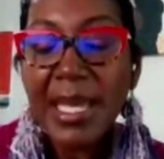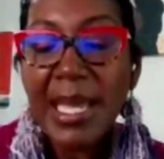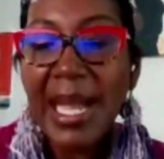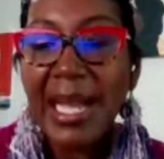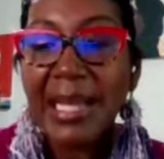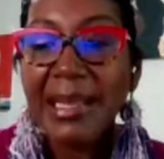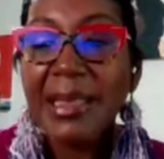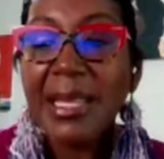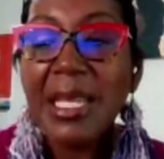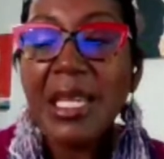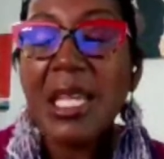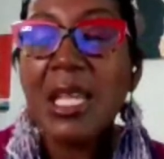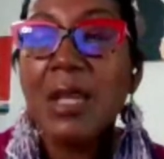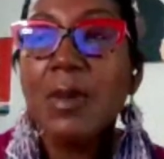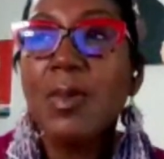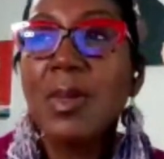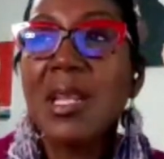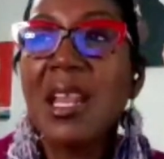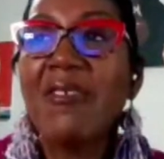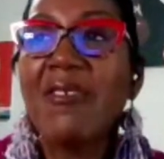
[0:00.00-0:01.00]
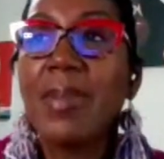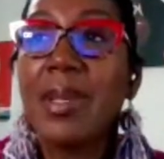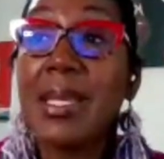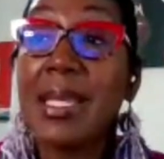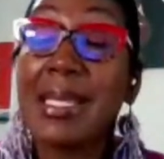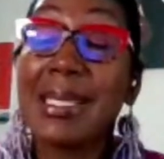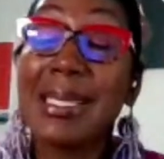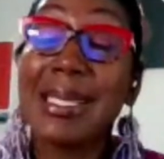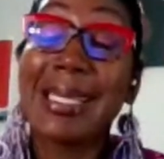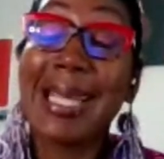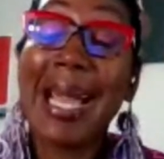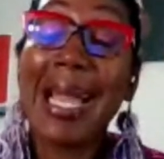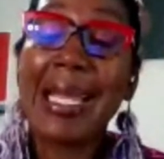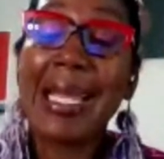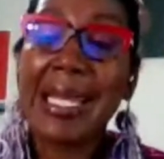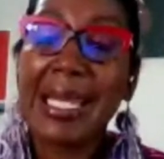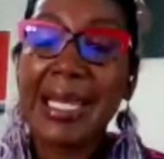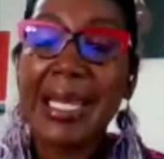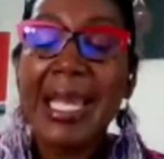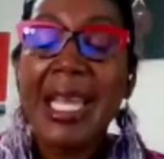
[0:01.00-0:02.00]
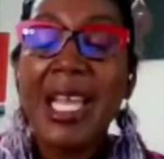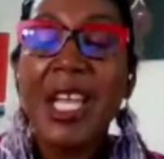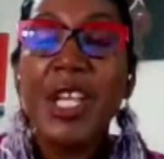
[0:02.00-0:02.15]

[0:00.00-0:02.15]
I think he would have been excited